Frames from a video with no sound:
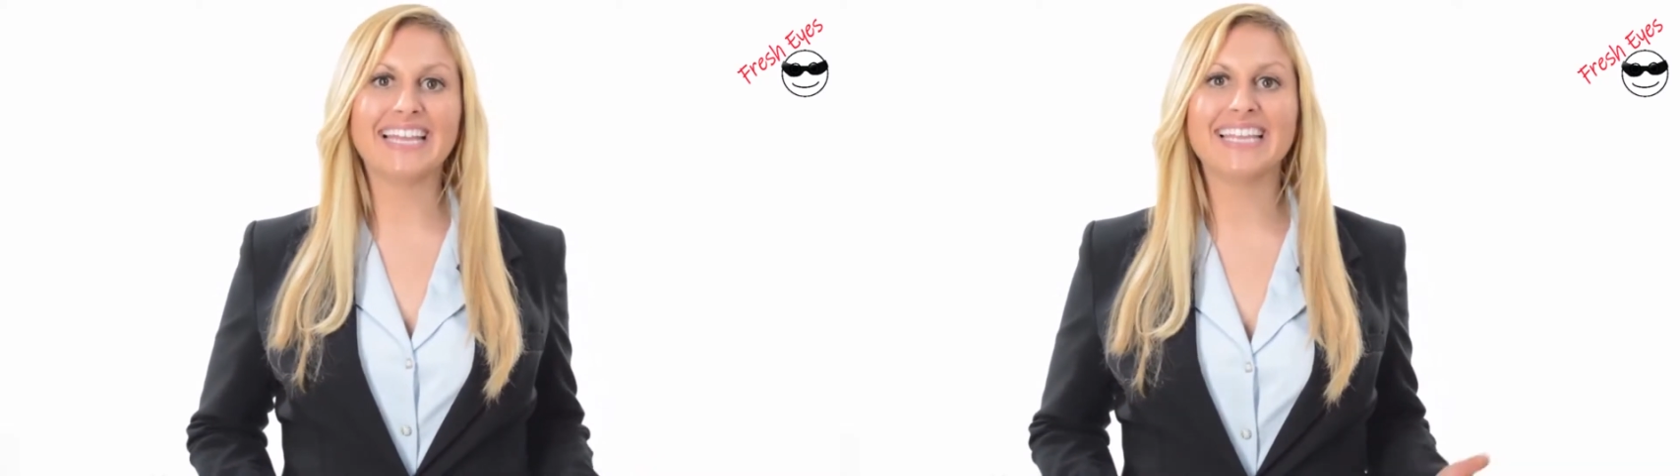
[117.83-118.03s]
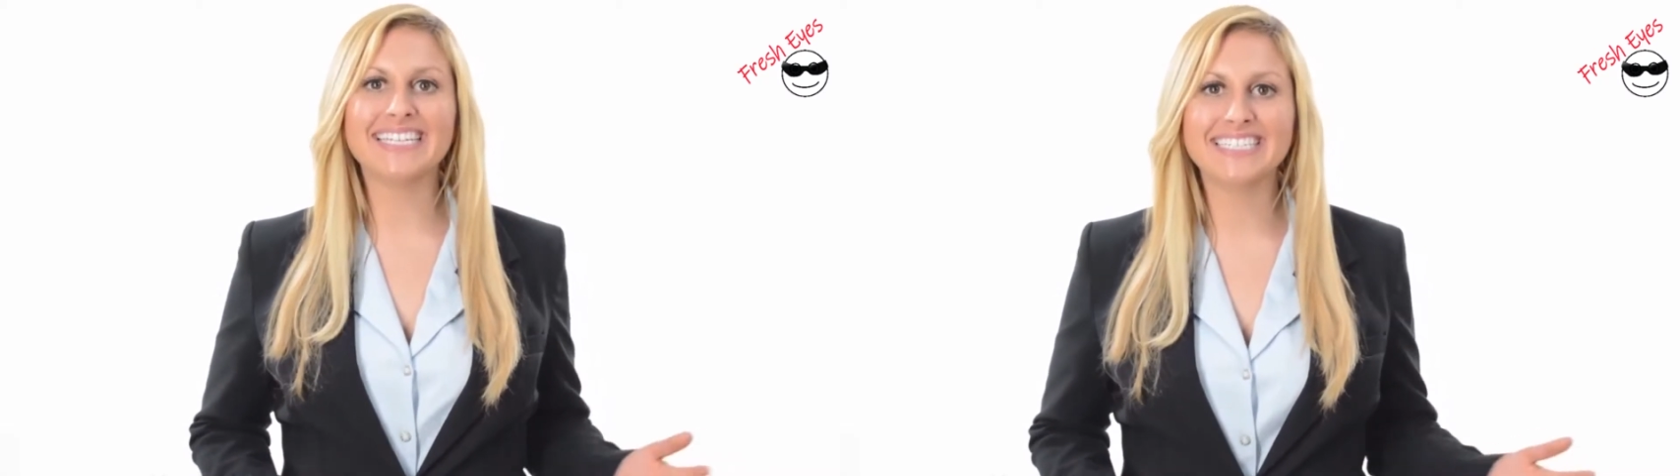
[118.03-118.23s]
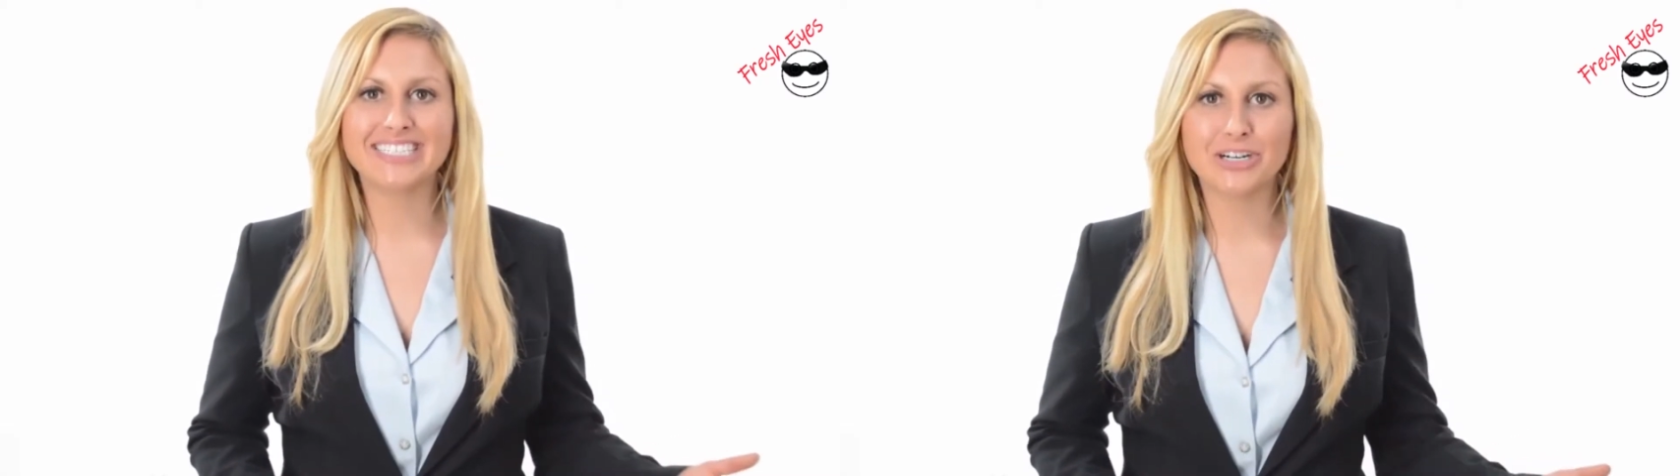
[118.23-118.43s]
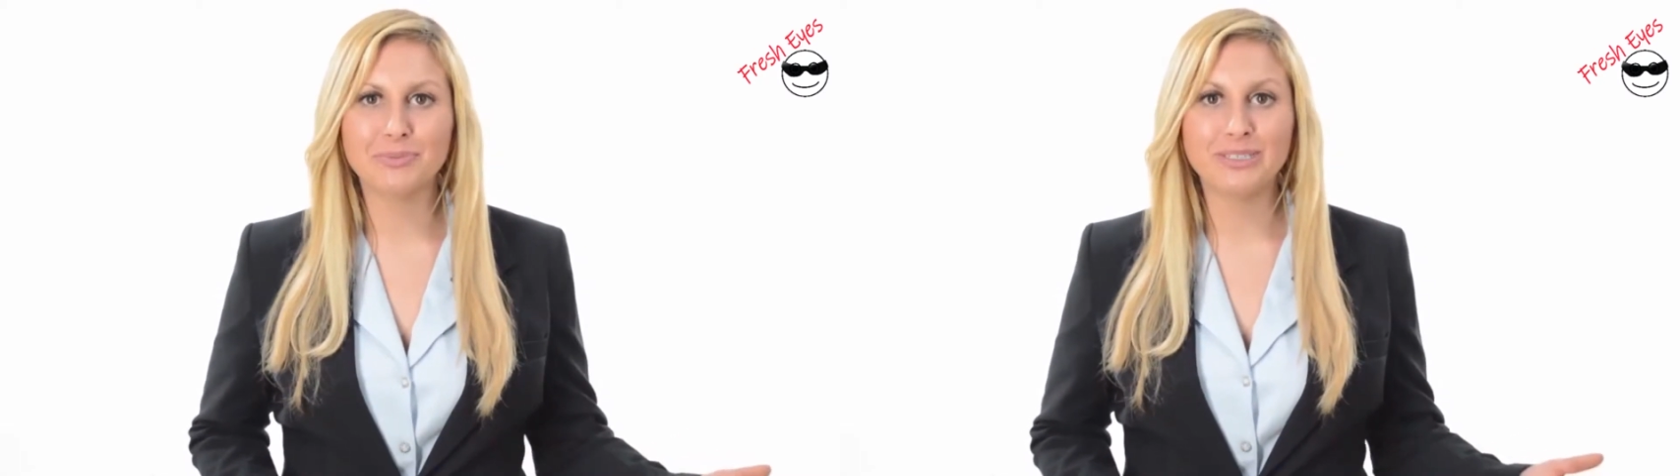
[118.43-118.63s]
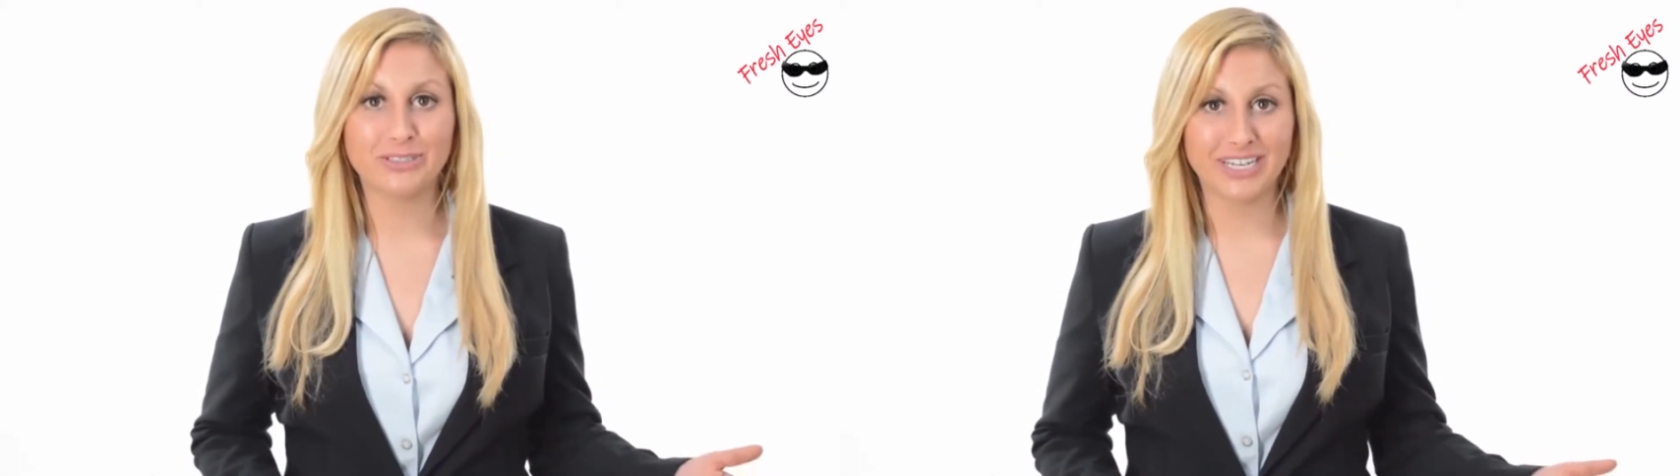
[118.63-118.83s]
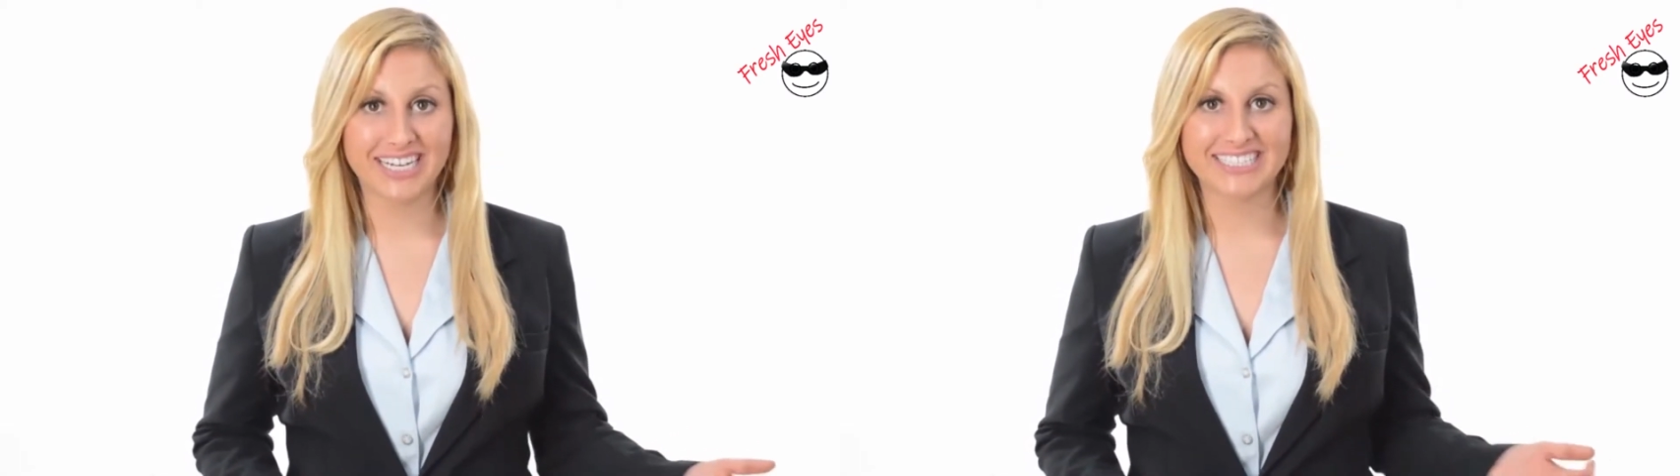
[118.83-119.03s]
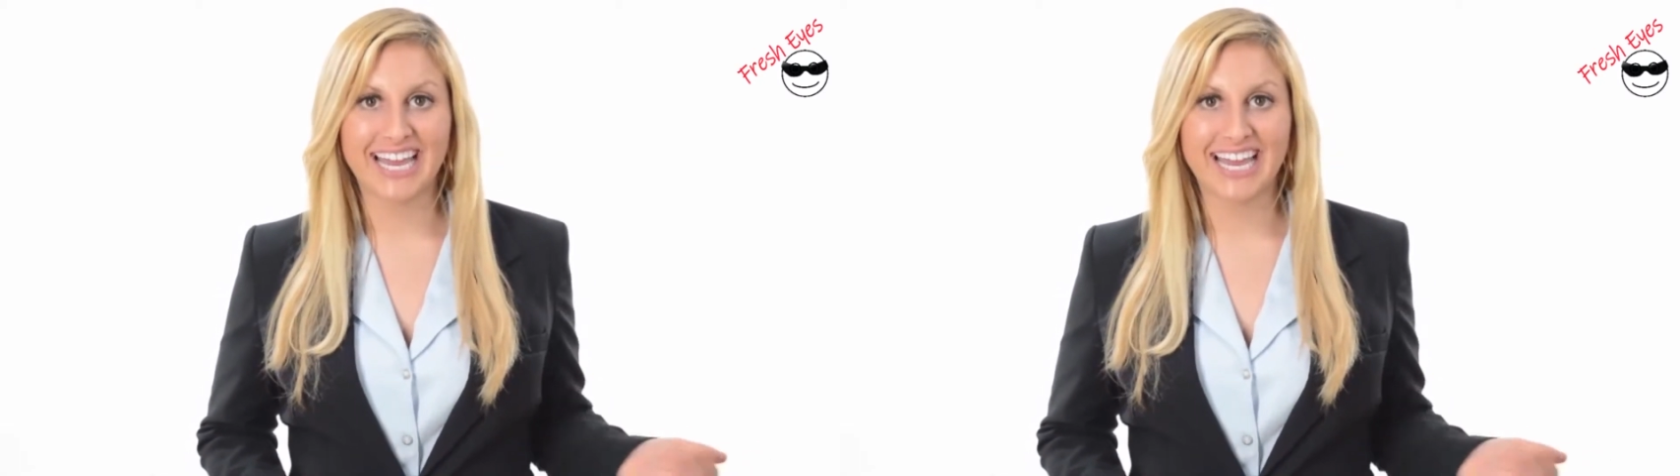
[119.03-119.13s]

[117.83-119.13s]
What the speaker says: and then determine your next